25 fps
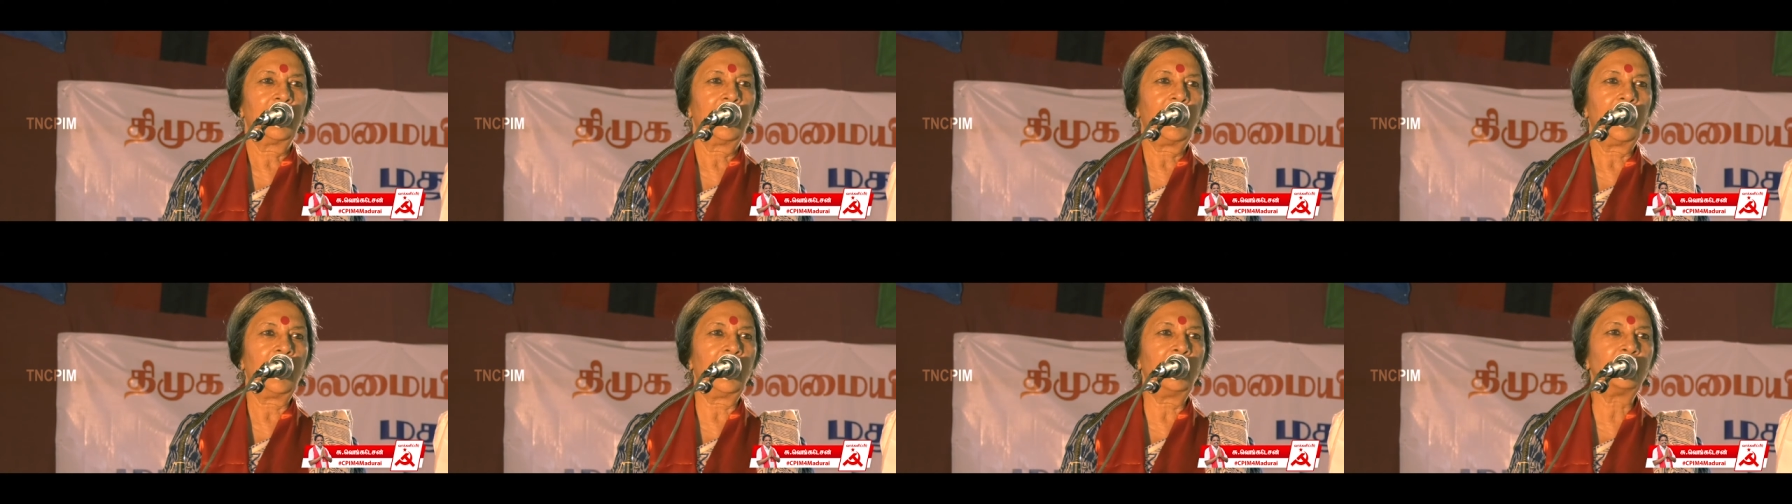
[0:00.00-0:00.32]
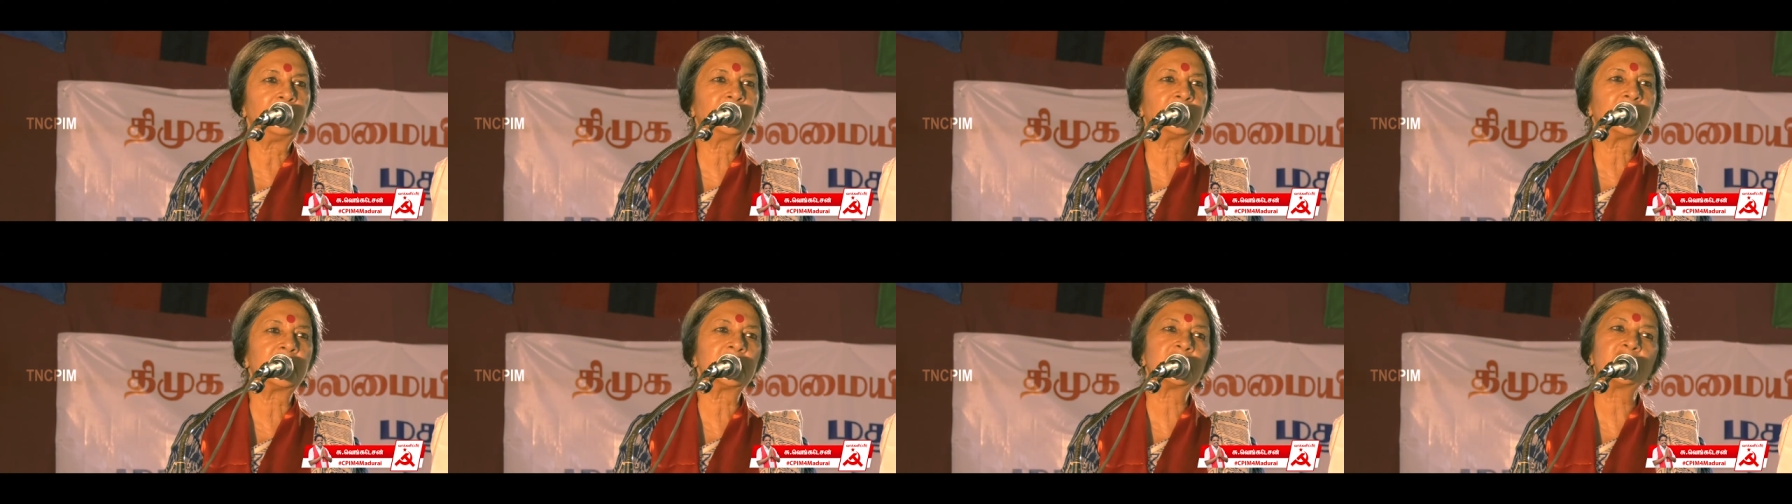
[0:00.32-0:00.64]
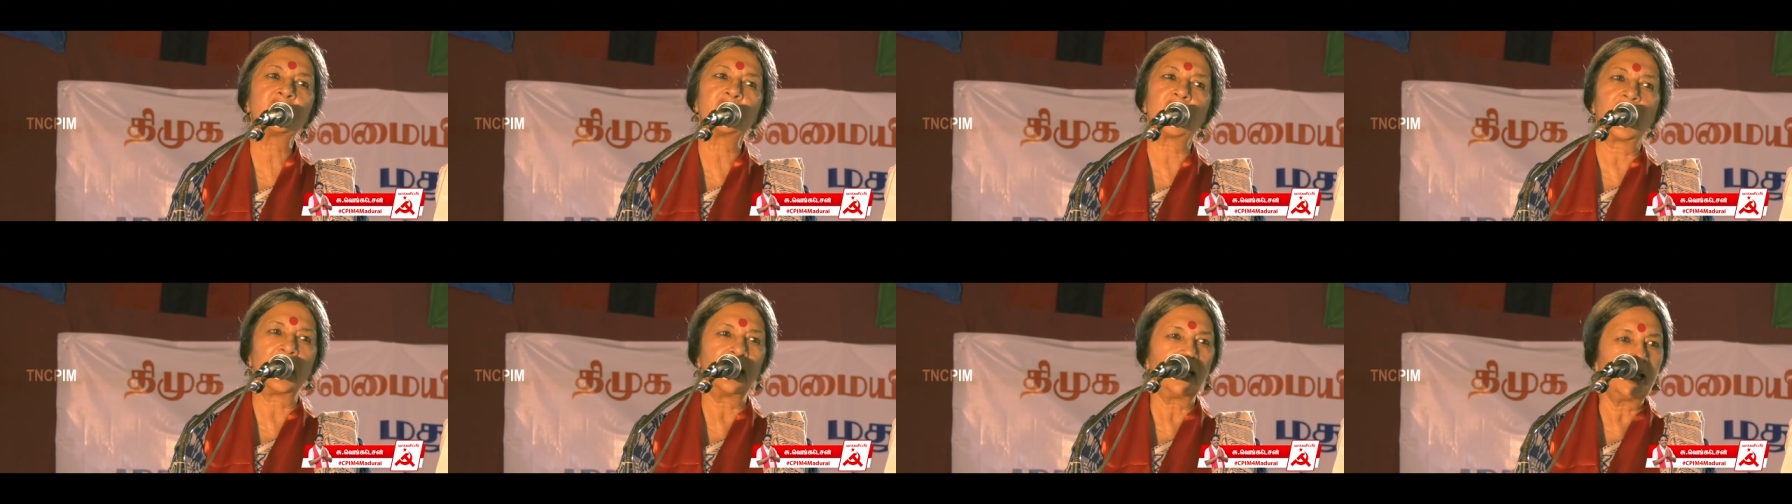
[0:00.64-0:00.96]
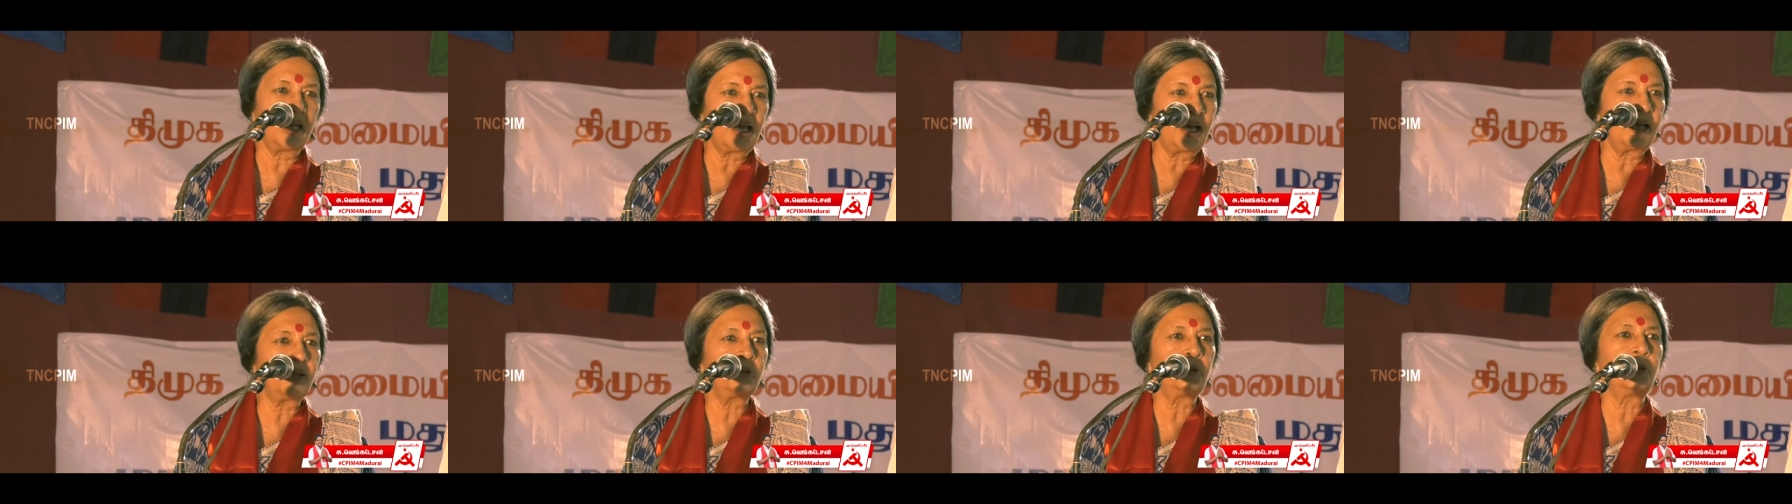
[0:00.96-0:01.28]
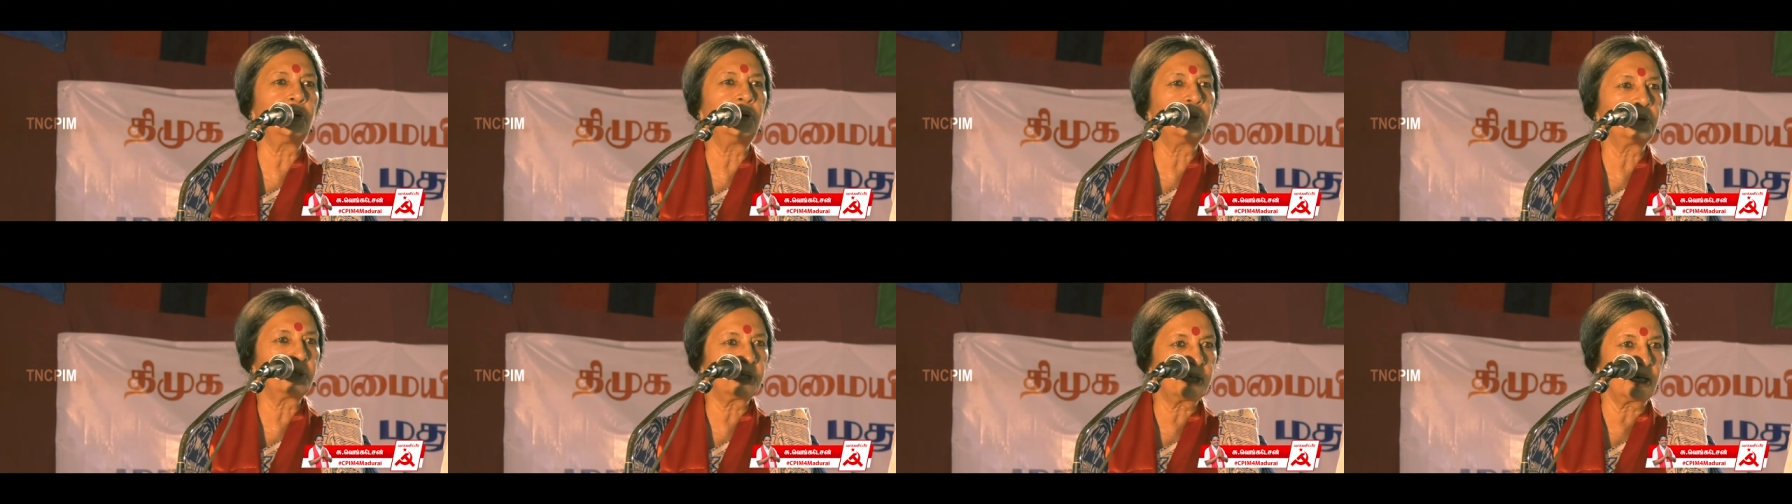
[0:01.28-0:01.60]
After challa
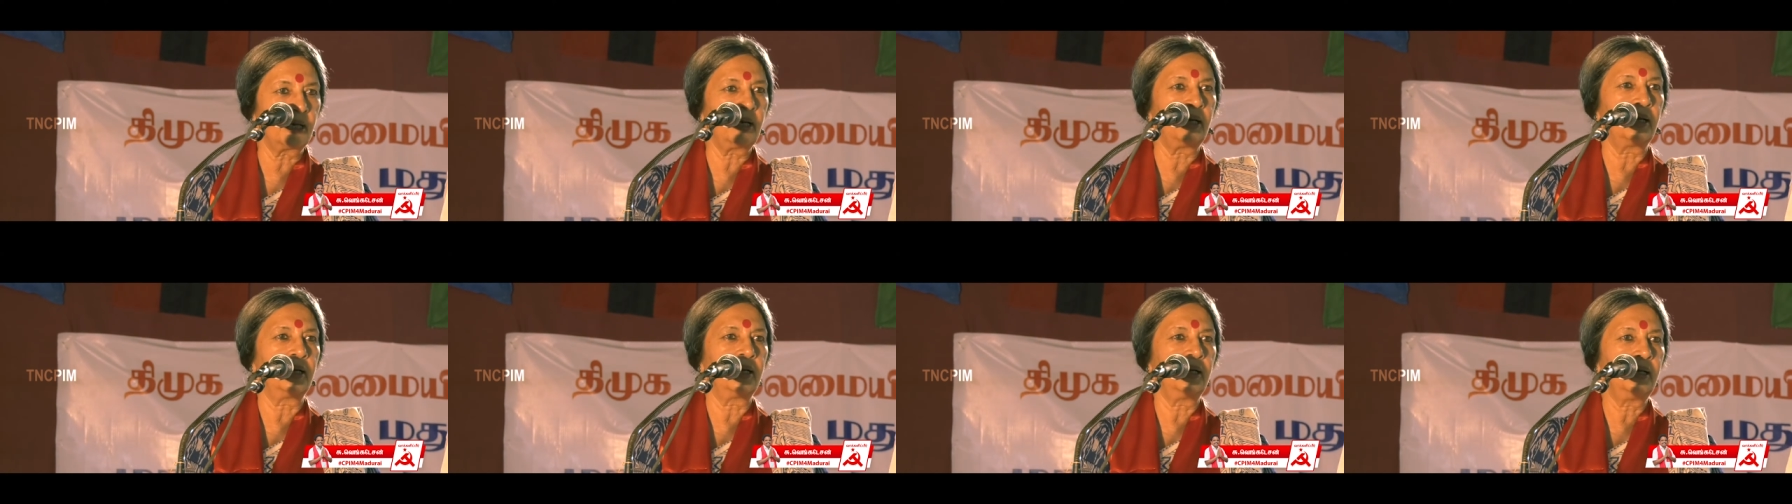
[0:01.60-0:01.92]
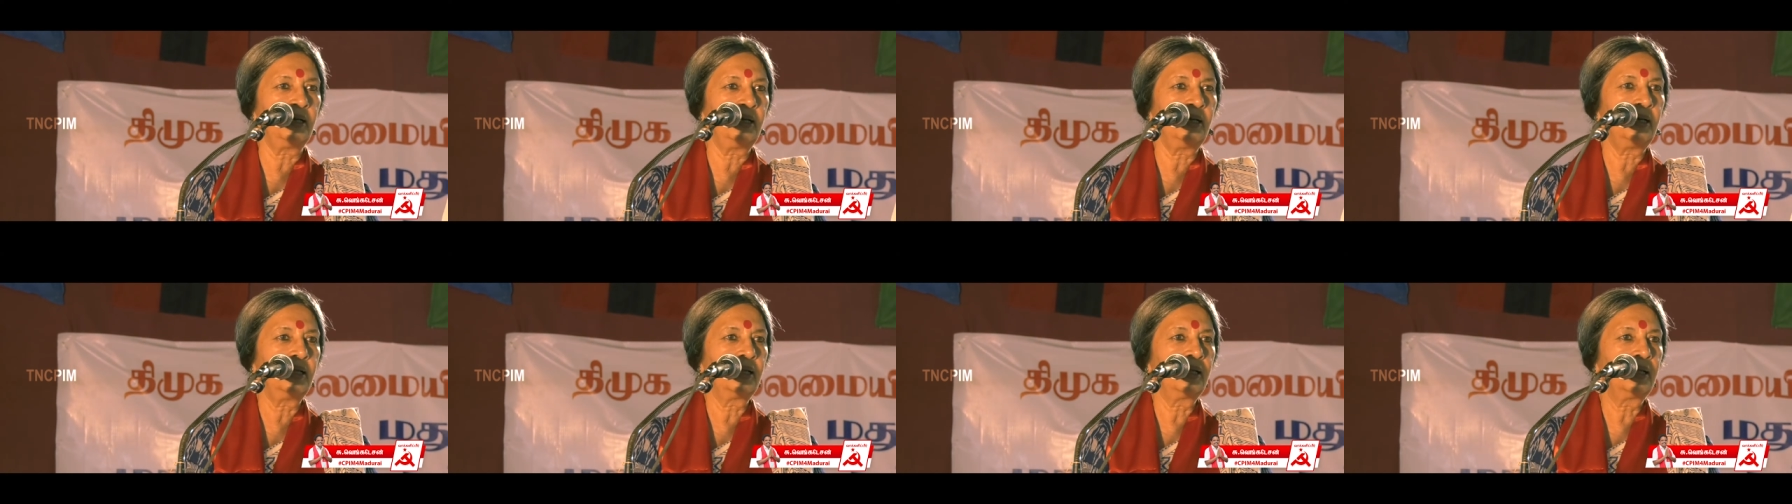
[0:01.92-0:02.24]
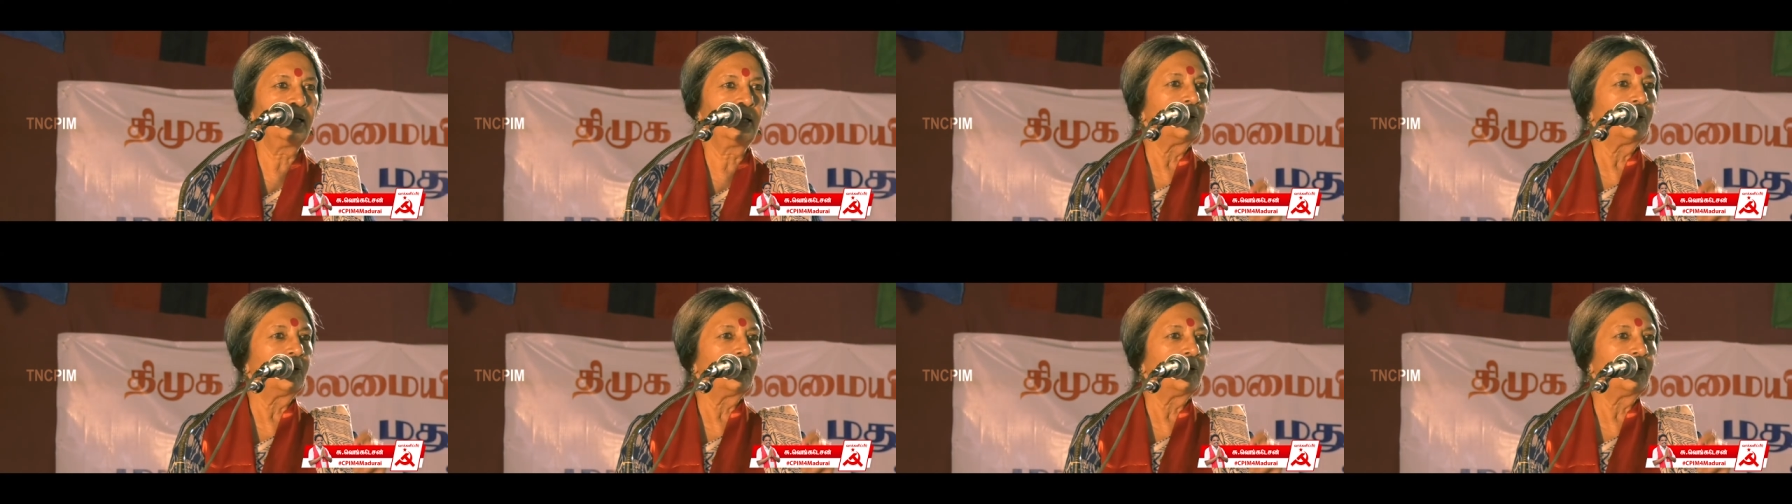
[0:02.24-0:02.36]
nota,